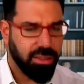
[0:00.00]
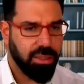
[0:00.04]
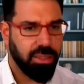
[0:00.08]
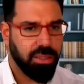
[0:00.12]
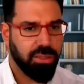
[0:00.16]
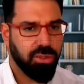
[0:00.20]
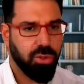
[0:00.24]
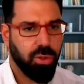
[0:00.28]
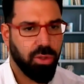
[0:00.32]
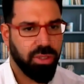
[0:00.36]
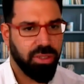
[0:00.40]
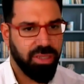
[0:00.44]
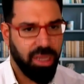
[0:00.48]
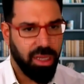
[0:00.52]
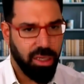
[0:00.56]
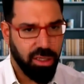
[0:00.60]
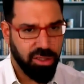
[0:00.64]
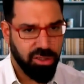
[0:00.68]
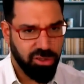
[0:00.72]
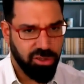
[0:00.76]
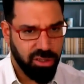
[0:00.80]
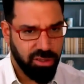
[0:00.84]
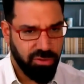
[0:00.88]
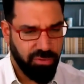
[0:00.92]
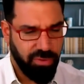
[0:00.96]
accidents or
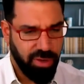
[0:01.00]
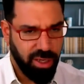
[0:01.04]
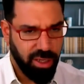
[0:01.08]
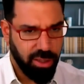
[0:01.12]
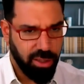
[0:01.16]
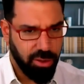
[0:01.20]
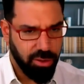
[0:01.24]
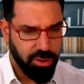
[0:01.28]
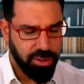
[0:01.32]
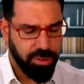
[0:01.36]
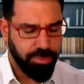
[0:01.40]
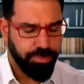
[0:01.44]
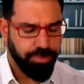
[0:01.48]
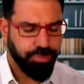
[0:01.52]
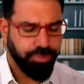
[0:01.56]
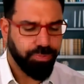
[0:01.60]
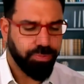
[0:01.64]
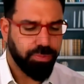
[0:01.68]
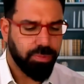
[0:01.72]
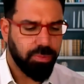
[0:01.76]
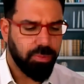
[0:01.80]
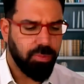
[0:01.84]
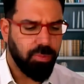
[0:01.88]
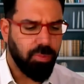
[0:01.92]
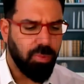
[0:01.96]
intelligence
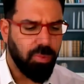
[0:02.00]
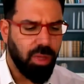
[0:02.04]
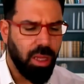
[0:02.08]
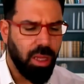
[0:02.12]
failures.